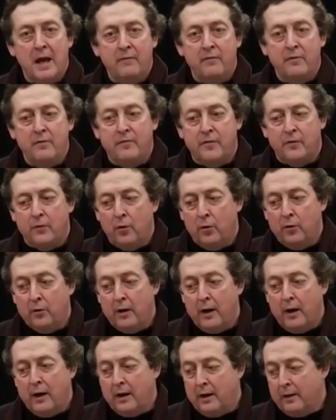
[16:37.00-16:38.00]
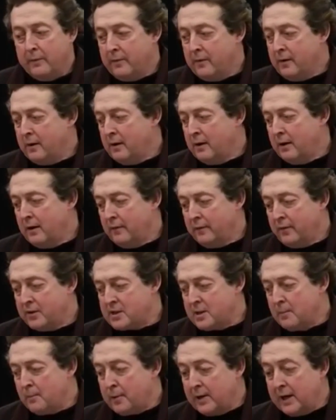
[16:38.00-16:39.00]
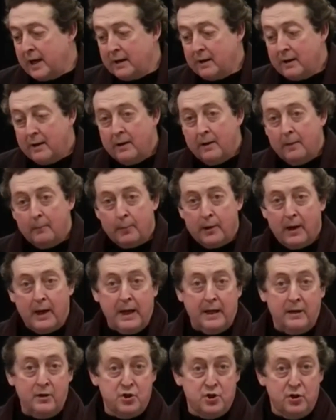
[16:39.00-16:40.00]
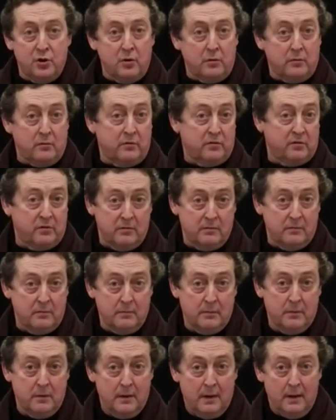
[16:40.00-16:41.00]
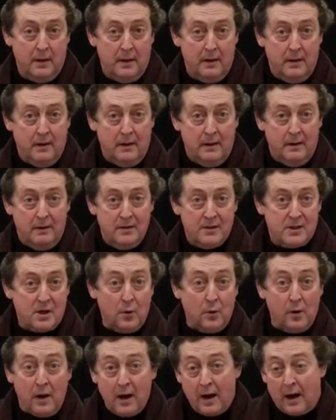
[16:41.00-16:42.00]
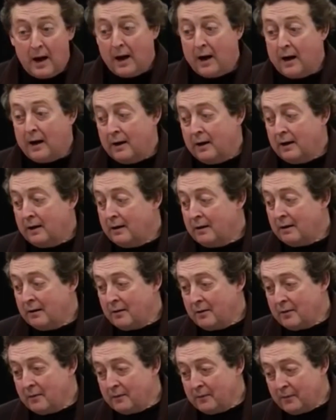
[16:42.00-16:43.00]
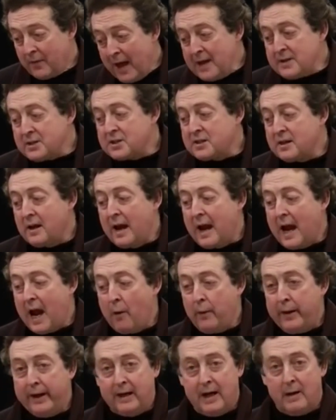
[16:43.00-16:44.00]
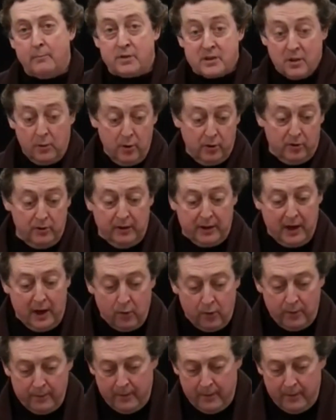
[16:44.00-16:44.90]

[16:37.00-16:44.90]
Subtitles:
for the timpani playing tunes. So that's how it comes. So you can go